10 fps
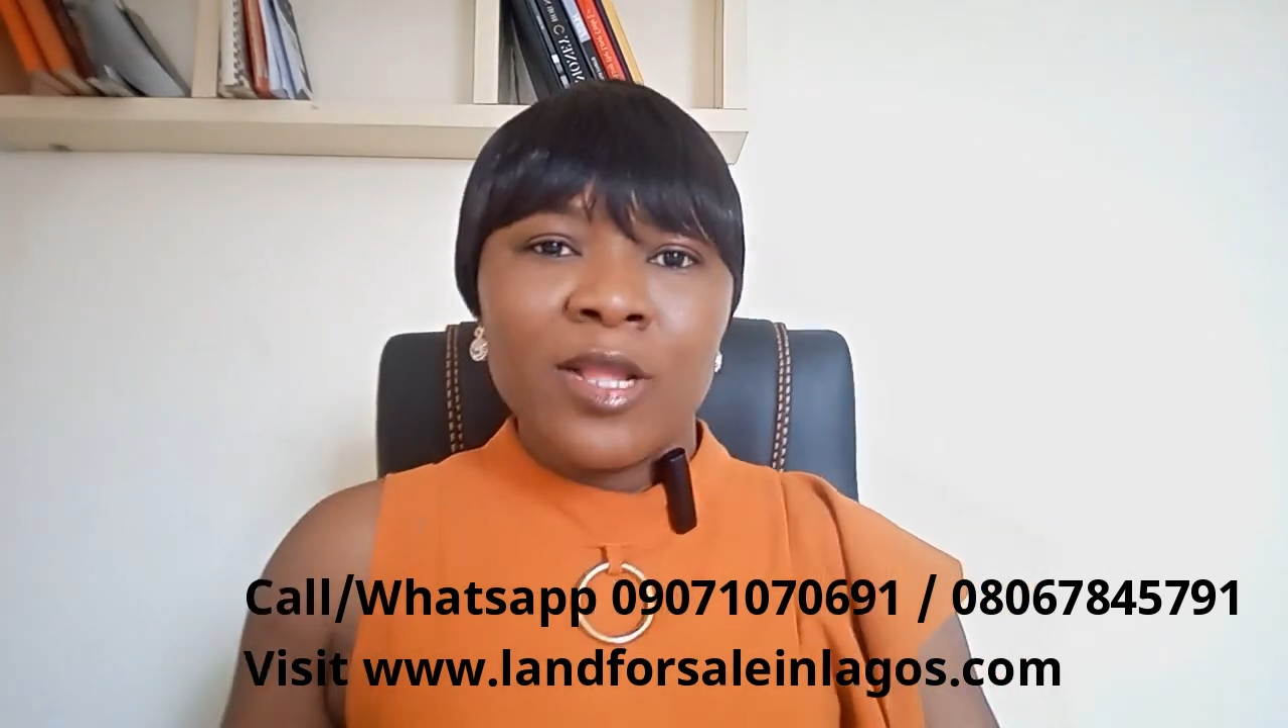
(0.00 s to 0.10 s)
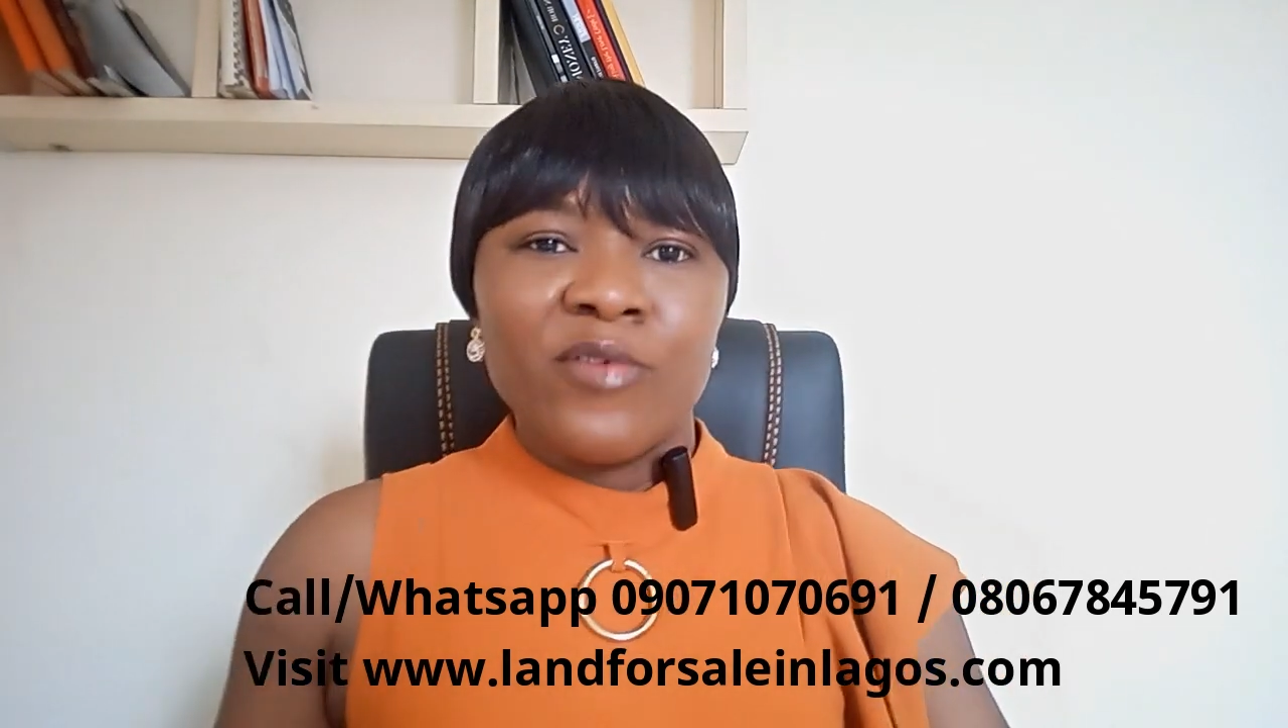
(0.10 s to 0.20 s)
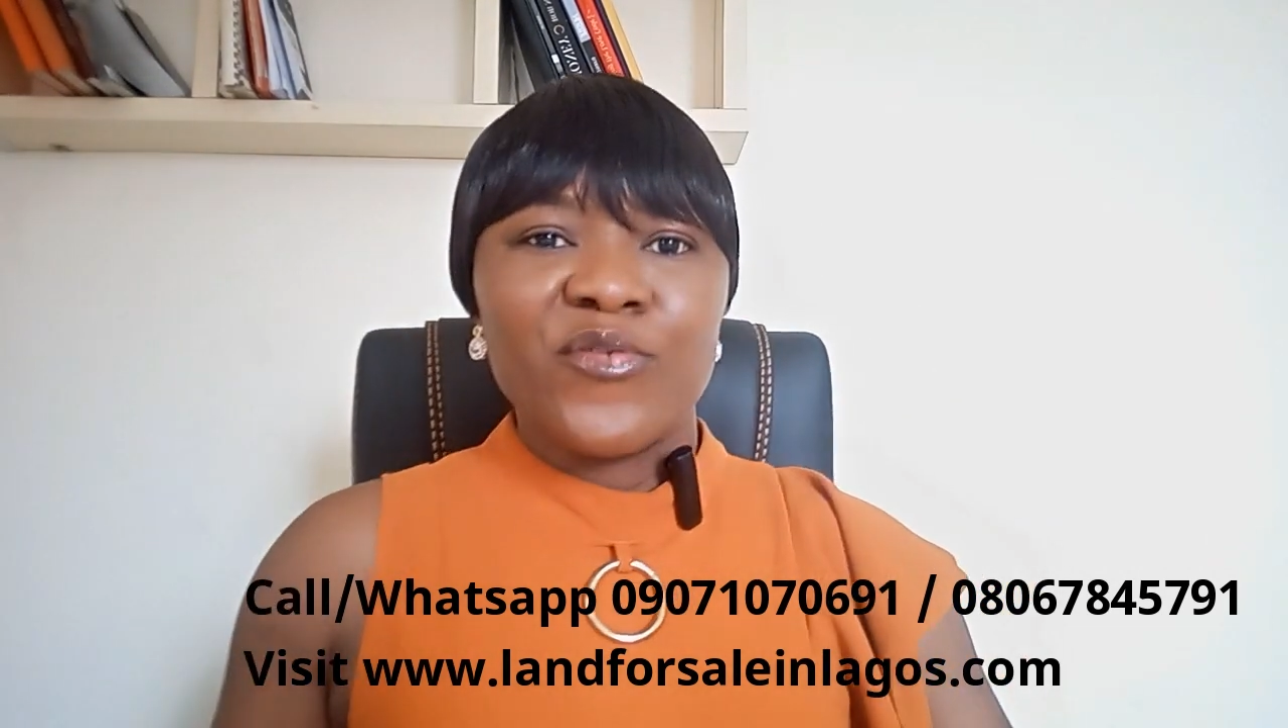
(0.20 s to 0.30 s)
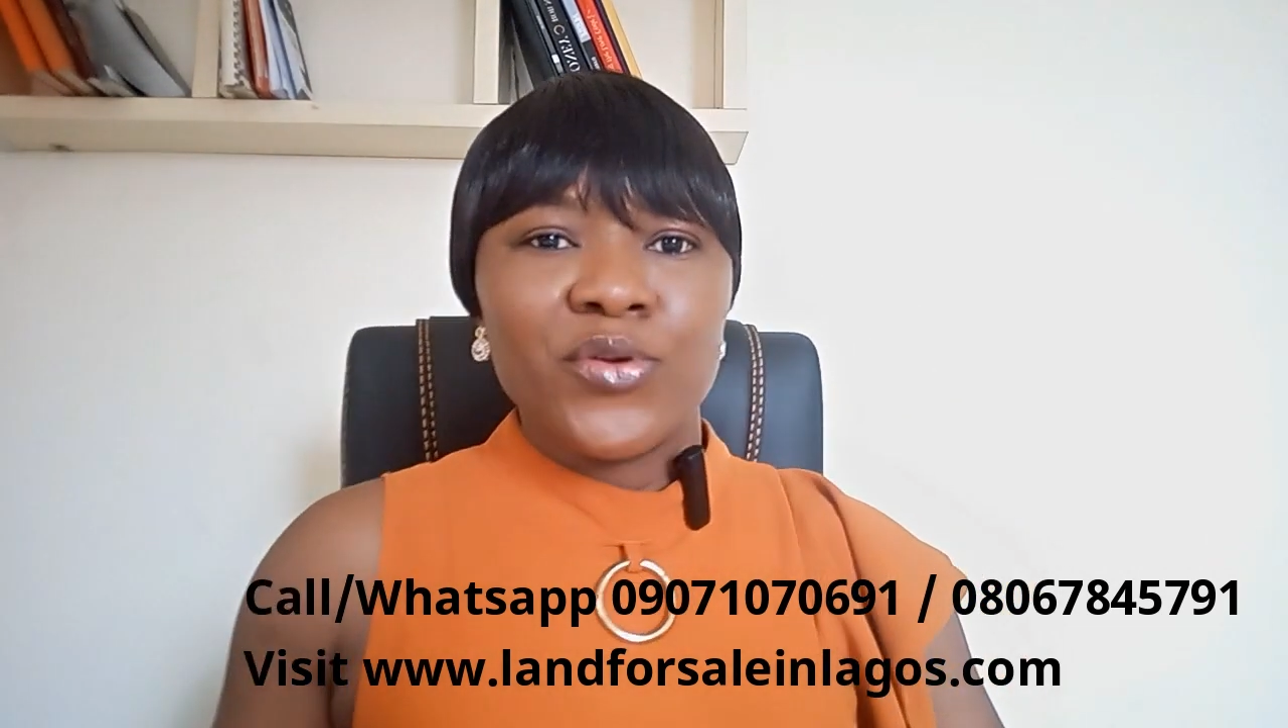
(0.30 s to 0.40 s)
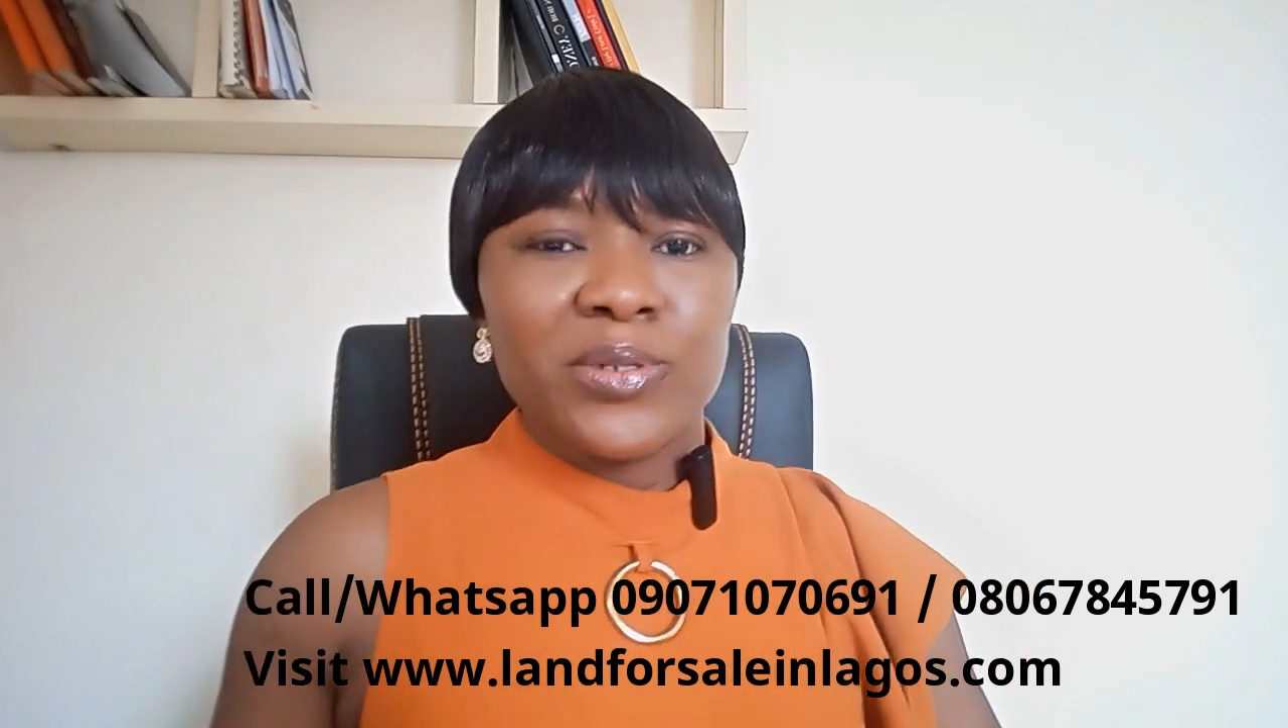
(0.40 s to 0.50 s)

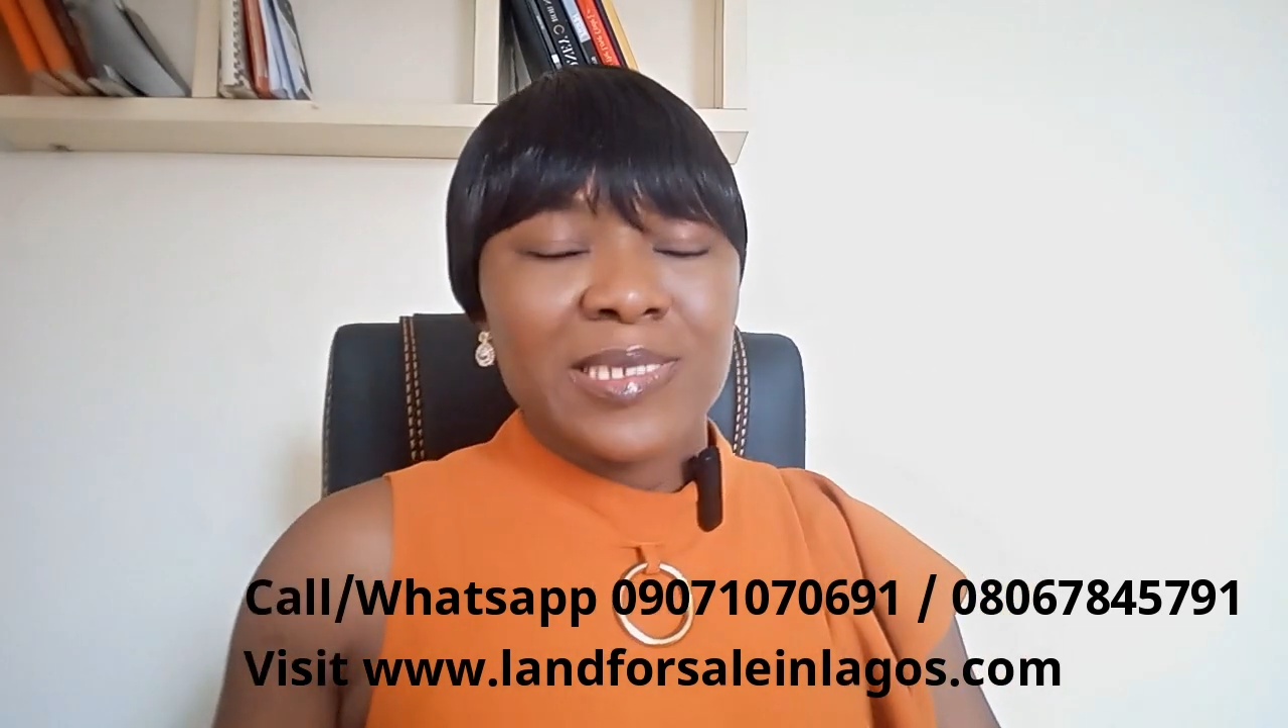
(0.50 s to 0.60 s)
fuel